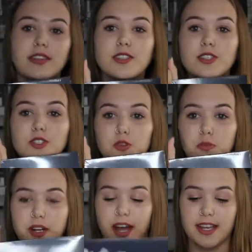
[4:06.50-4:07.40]
this is
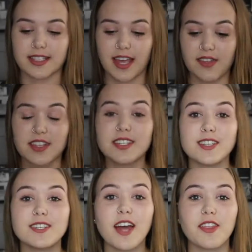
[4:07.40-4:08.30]
super nice, and this
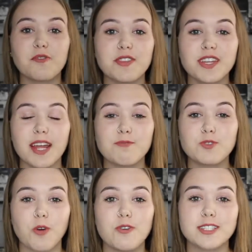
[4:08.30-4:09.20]
is another one that I'm
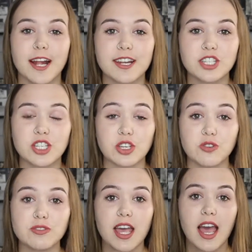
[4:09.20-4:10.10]
so excited to
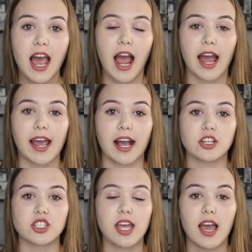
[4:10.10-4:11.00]
use. I
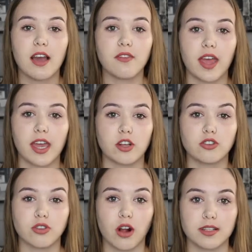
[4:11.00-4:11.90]
actually have a
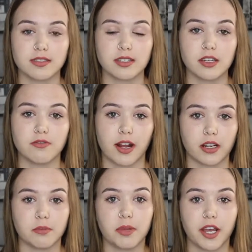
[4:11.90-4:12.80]
Crosley
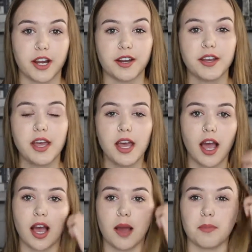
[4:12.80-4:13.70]
record player.
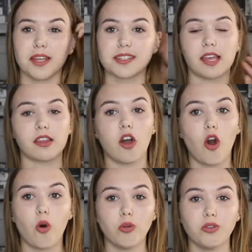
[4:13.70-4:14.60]
It's like the
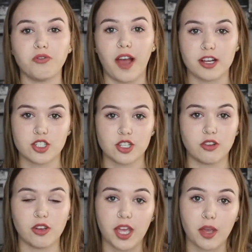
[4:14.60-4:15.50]

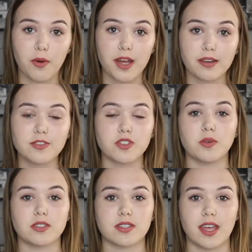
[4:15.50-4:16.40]
old-fashioned looking one,
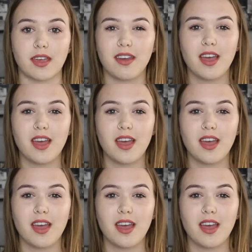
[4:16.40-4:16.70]
so it's like